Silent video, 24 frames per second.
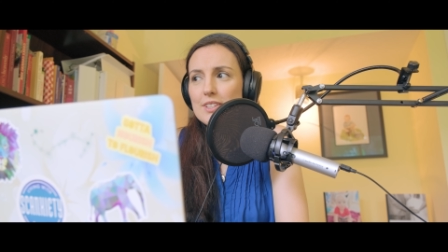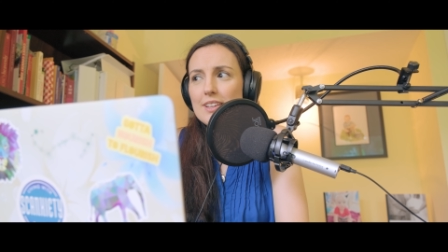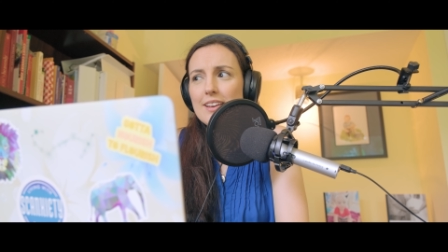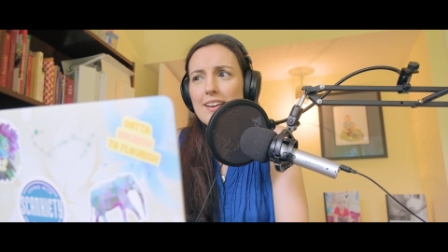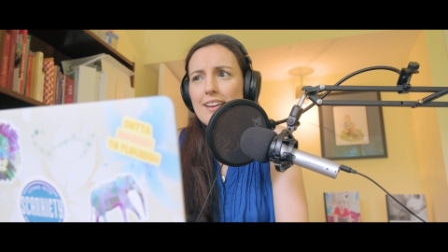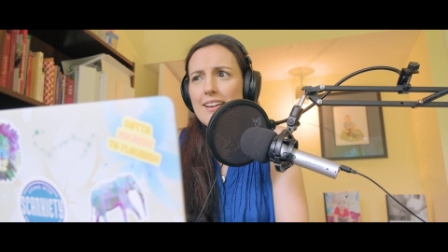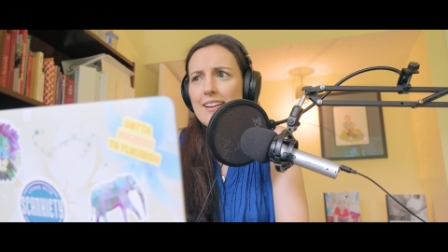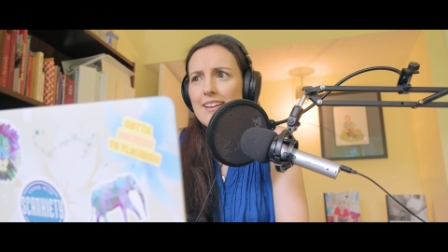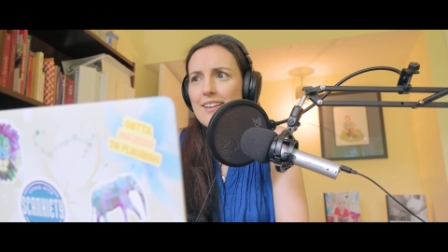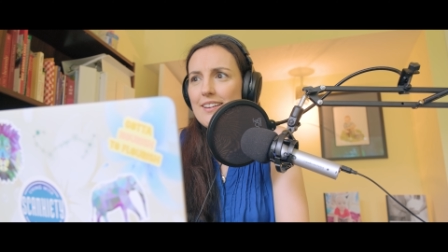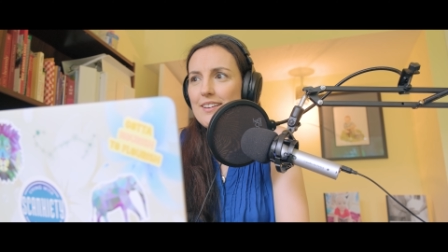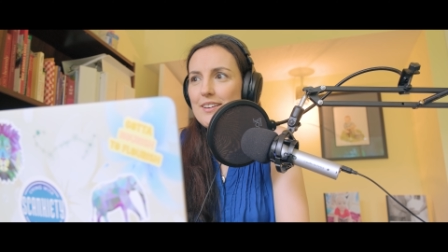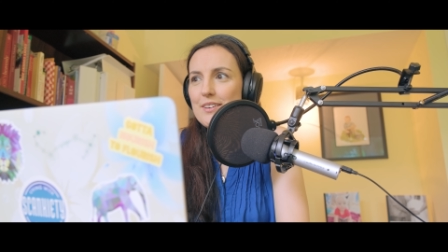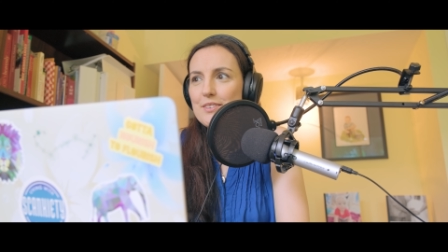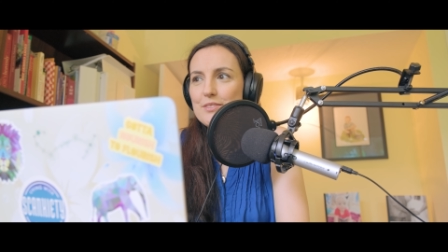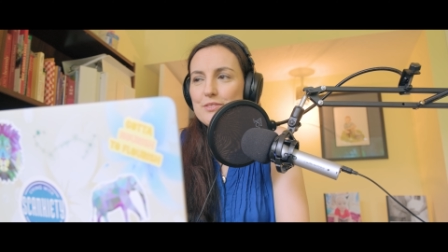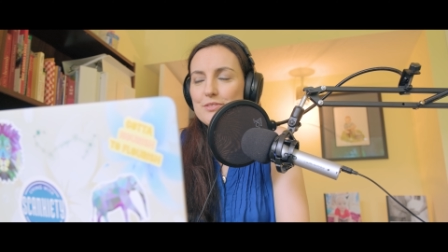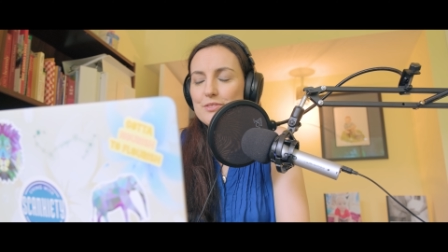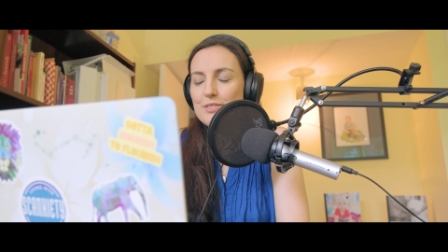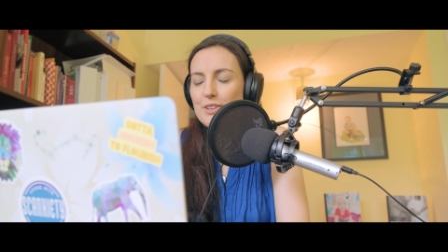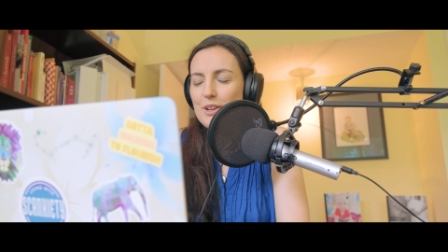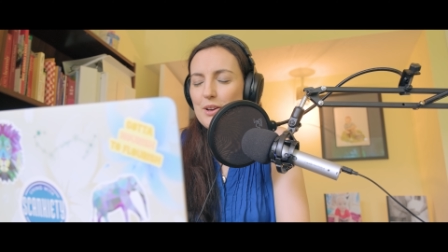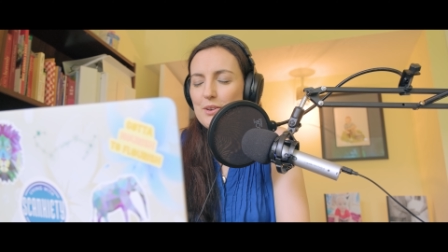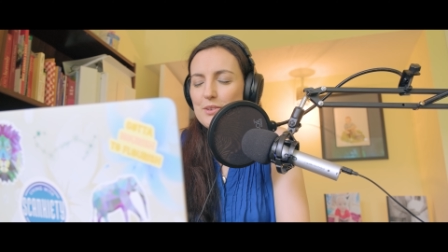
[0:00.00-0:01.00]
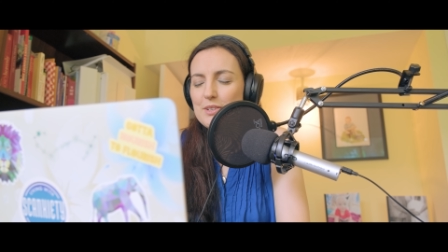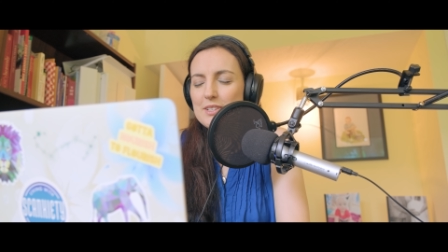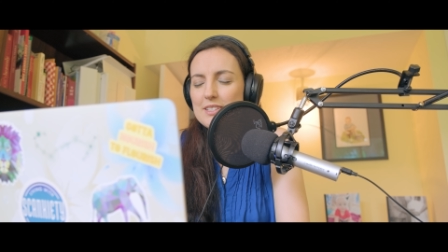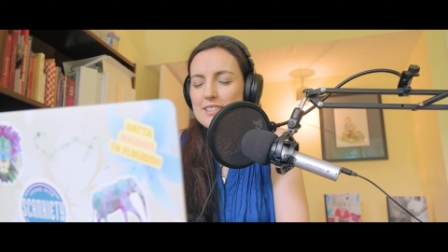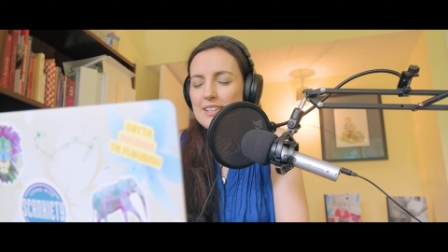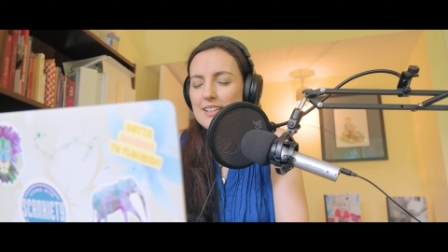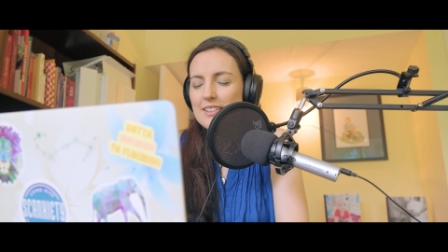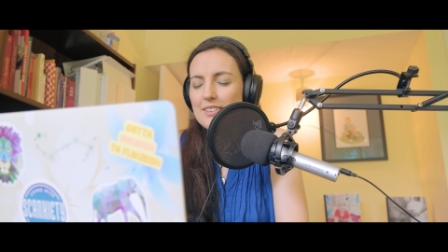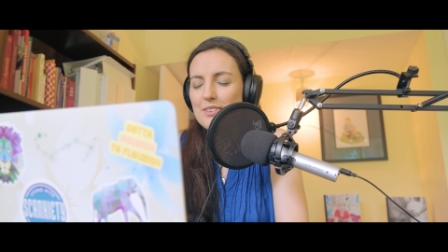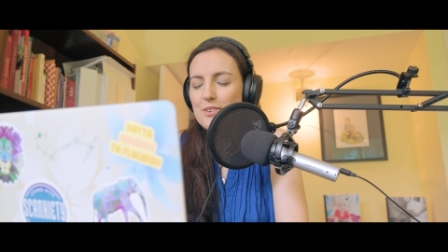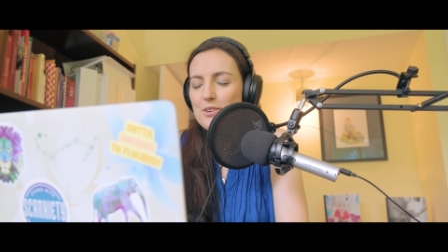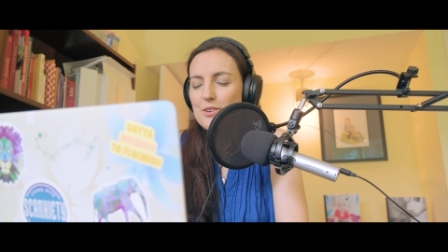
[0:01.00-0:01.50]
but the most important
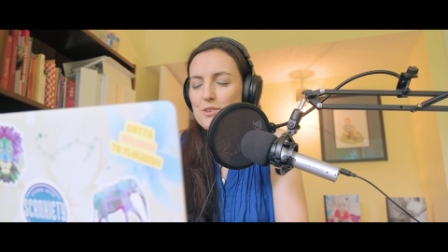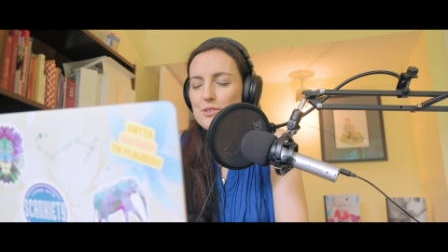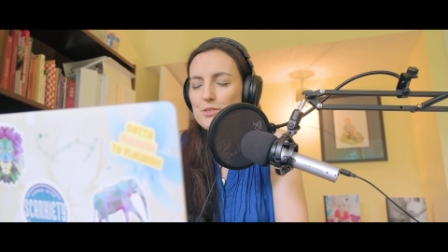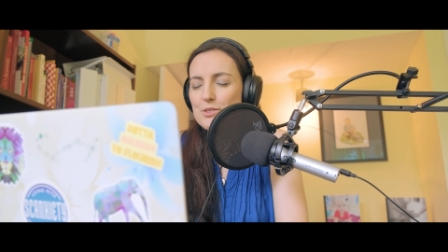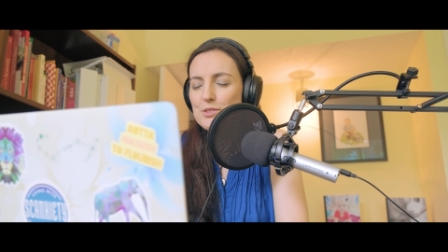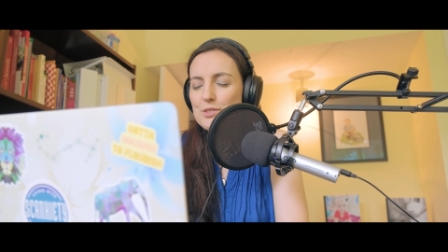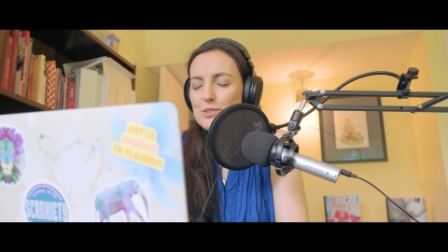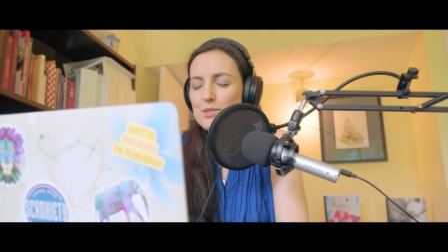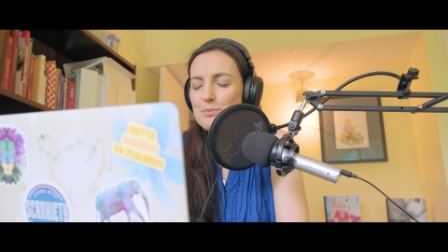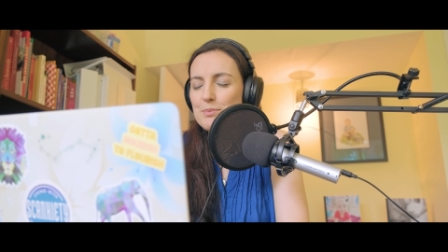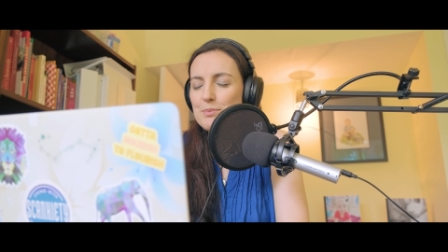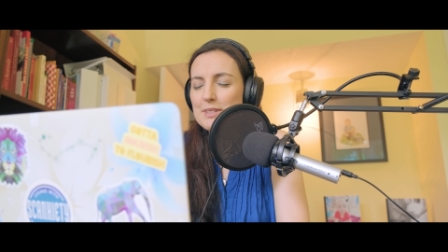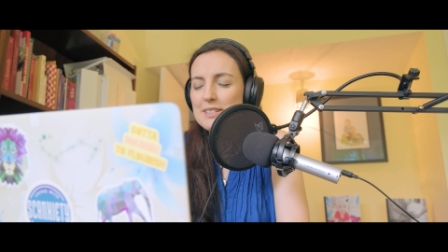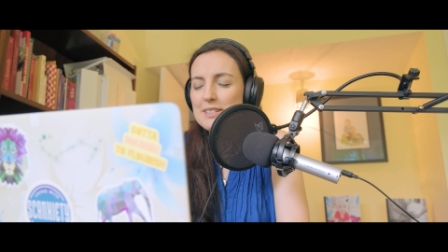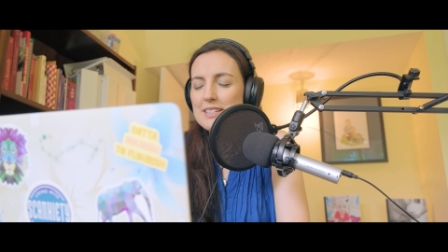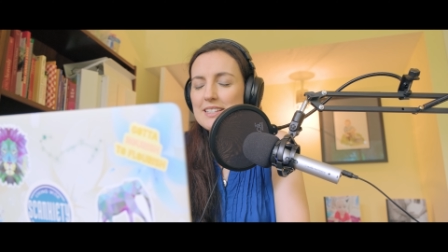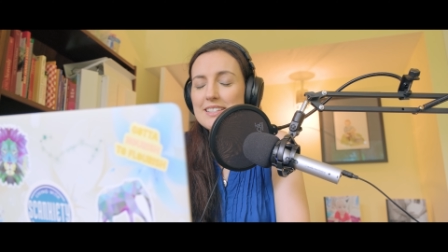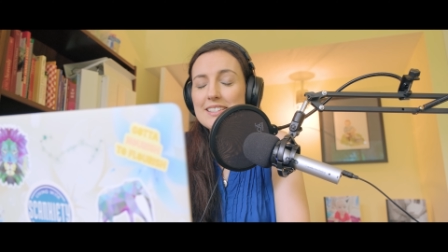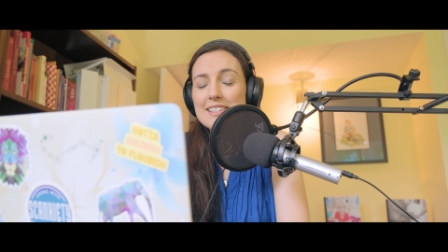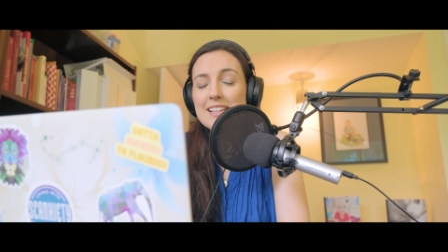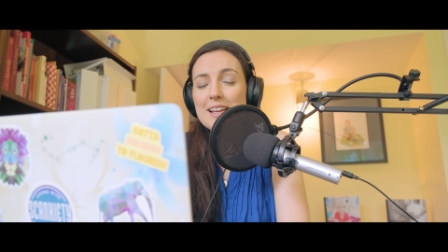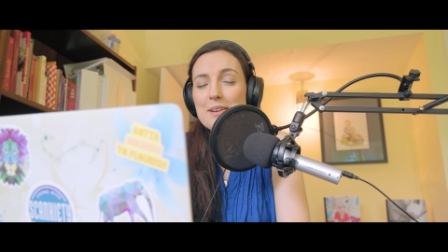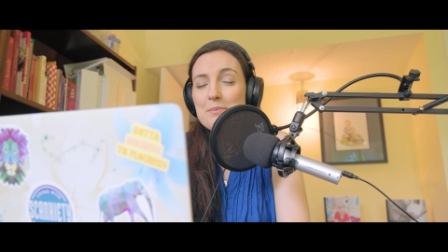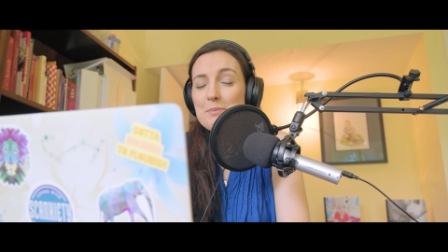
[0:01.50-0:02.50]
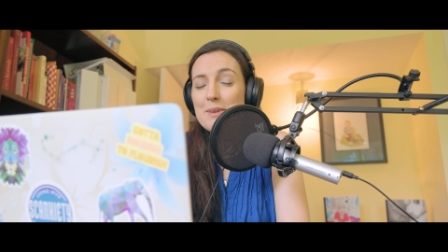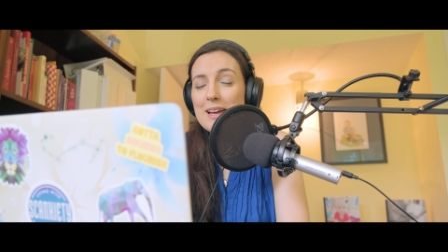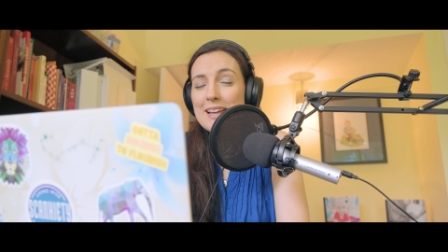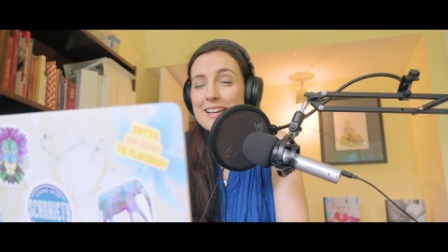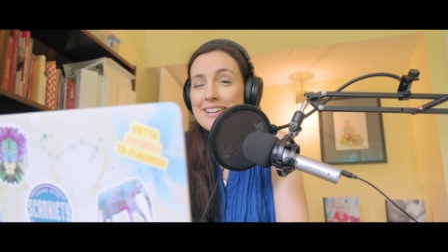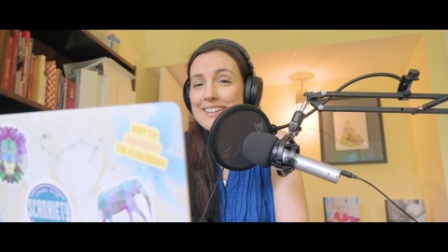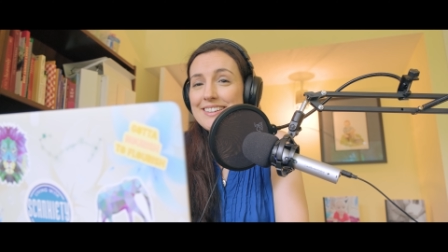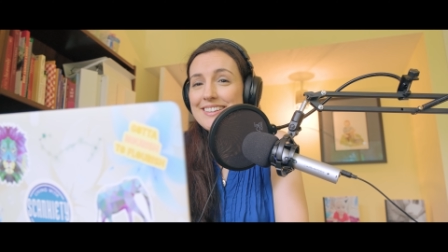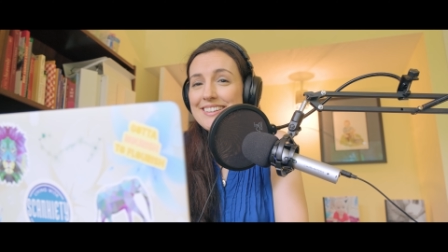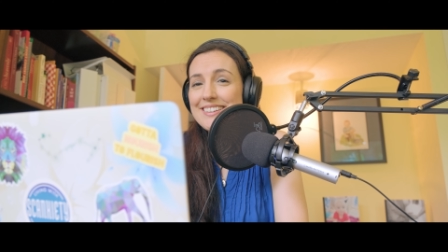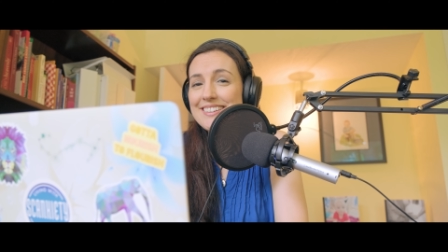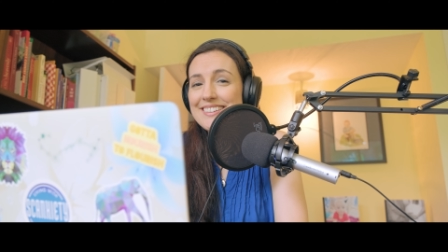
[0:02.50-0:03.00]
thing is to focus
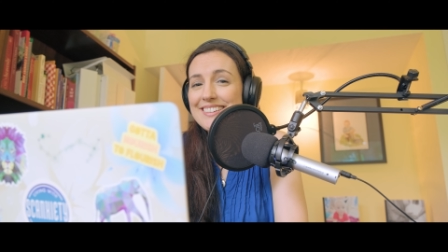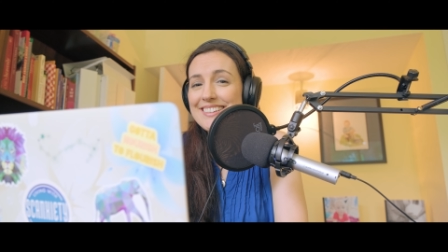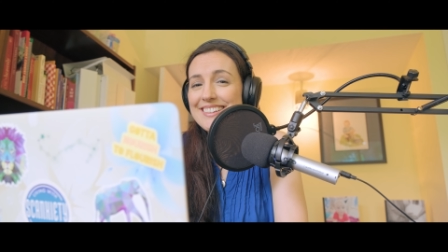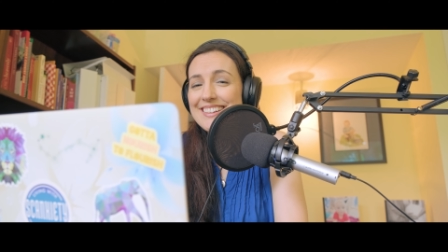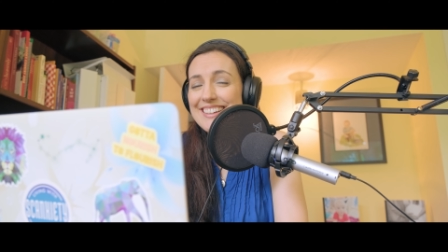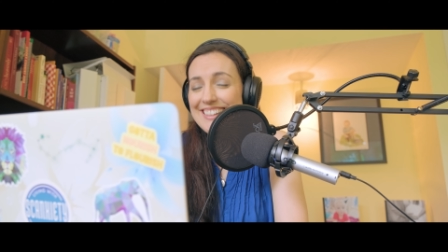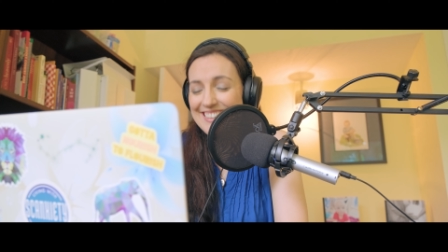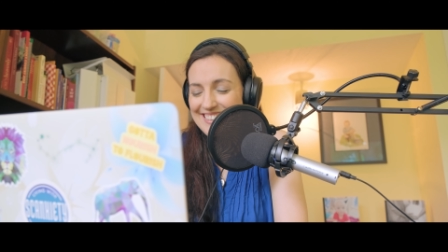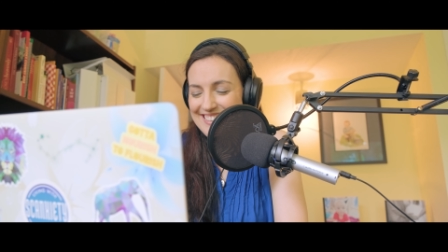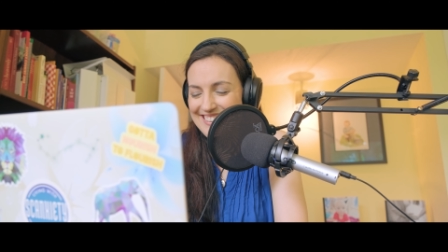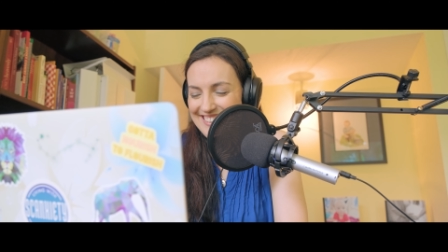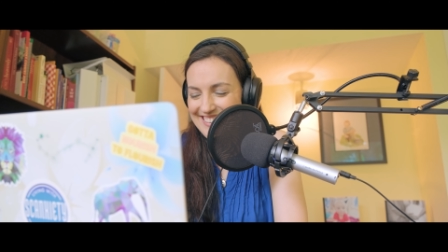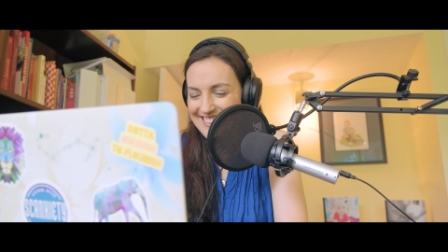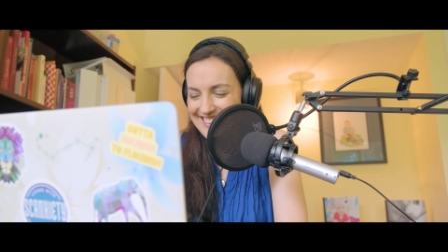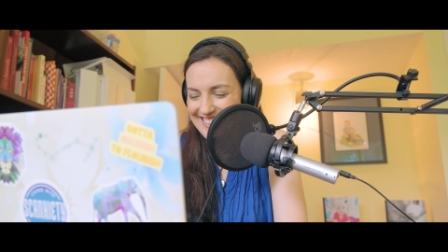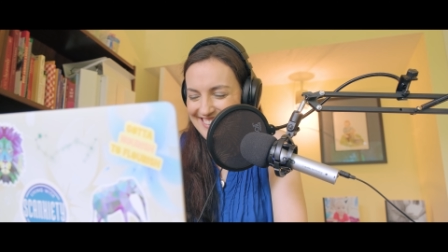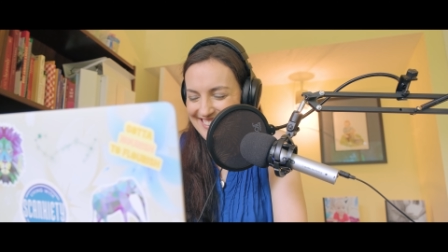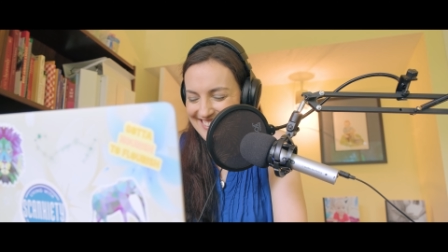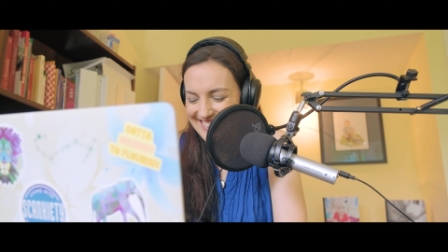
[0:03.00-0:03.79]
on people